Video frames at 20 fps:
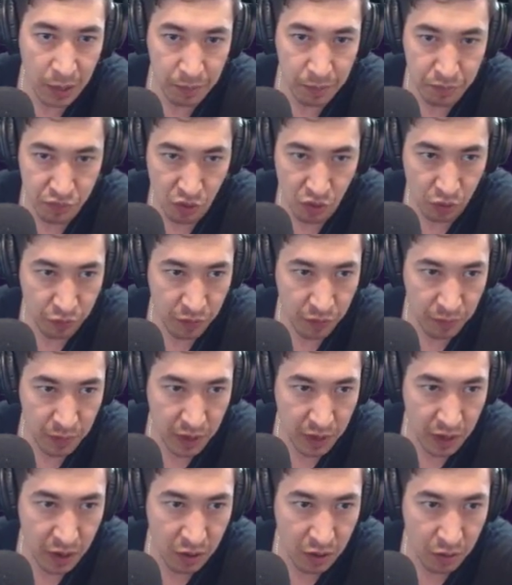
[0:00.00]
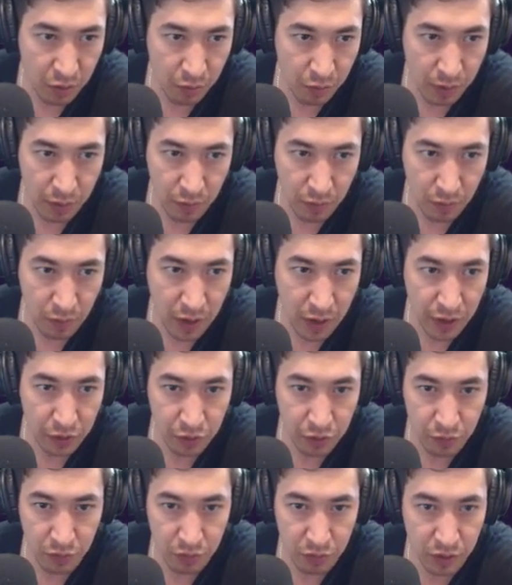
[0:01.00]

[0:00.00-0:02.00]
broke from there, went right through,